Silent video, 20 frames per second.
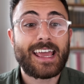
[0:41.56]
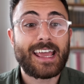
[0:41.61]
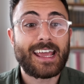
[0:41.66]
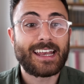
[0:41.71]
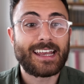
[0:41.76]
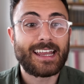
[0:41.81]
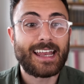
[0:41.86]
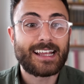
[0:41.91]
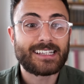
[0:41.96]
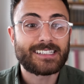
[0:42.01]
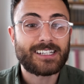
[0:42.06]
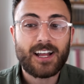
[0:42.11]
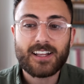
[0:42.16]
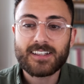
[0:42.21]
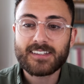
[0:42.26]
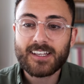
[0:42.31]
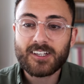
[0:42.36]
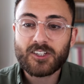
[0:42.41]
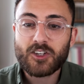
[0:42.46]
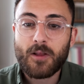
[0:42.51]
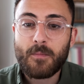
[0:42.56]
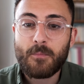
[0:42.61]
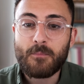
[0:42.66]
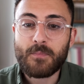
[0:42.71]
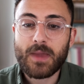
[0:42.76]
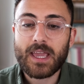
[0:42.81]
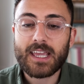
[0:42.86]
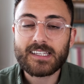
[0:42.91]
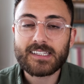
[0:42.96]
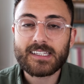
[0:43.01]
And it has gotten such an
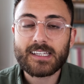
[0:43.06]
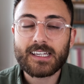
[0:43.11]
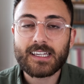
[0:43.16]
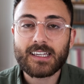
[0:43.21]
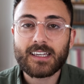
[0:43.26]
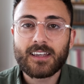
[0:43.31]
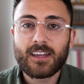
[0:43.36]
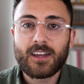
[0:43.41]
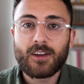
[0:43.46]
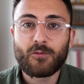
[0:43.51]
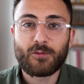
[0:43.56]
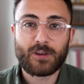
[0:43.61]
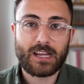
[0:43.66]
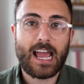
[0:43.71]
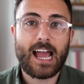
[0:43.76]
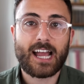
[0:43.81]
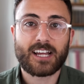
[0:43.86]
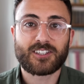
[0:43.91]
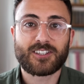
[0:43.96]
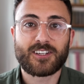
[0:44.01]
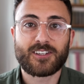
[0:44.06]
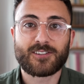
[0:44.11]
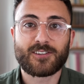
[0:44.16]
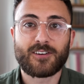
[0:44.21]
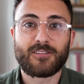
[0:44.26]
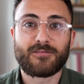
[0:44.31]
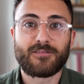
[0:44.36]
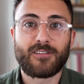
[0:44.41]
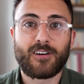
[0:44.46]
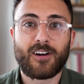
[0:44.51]
amazing reaction
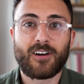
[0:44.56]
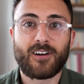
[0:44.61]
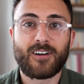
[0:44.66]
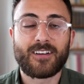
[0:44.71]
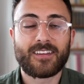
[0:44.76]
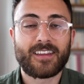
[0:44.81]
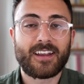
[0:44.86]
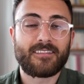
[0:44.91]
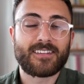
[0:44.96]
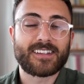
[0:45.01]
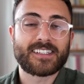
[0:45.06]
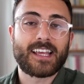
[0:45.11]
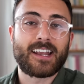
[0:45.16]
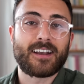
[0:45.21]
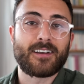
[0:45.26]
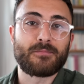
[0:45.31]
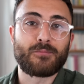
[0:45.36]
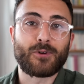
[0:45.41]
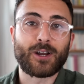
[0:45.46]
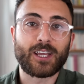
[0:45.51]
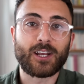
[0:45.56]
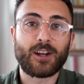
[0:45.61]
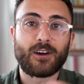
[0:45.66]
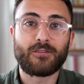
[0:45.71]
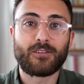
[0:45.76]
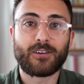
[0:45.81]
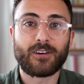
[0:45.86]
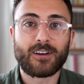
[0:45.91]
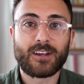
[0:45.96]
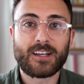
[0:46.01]
so far that I've decided to bring it
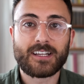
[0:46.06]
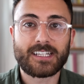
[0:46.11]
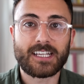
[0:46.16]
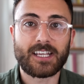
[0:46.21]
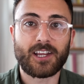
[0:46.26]
over to